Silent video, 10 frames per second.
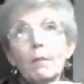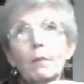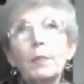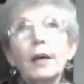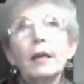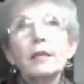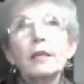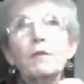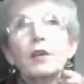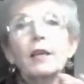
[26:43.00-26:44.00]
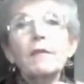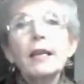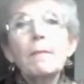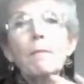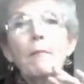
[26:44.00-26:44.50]
But if you're
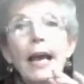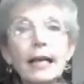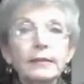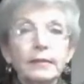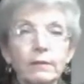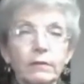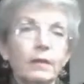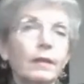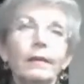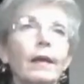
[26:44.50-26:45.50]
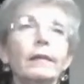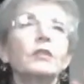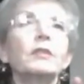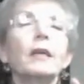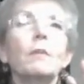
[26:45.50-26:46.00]
giving massive, not
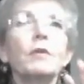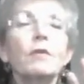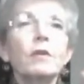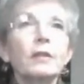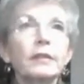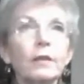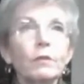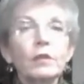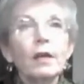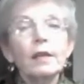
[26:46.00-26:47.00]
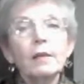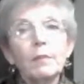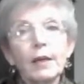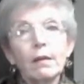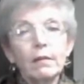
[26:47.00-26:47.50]
just a couple units here, we're talking
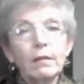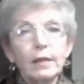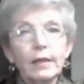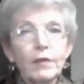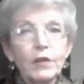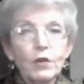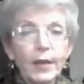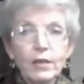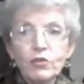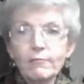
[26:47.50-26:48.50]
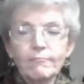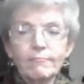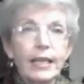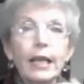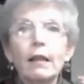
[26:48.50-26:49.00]
about giving your patient
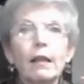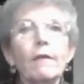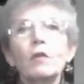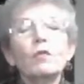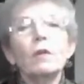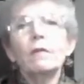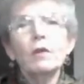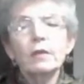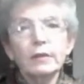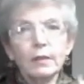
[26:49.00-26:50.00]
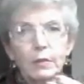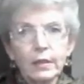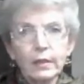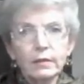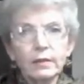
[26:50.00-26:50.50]
10, 11, 12 units of
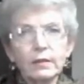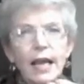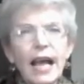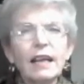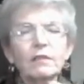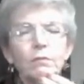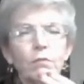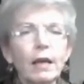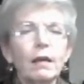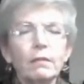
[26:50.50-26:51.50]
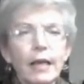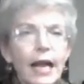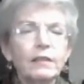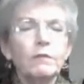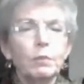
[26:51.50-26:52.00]
blood,
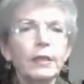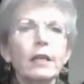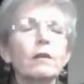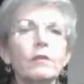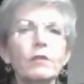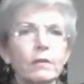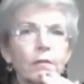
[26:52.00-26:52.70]
active bleeder,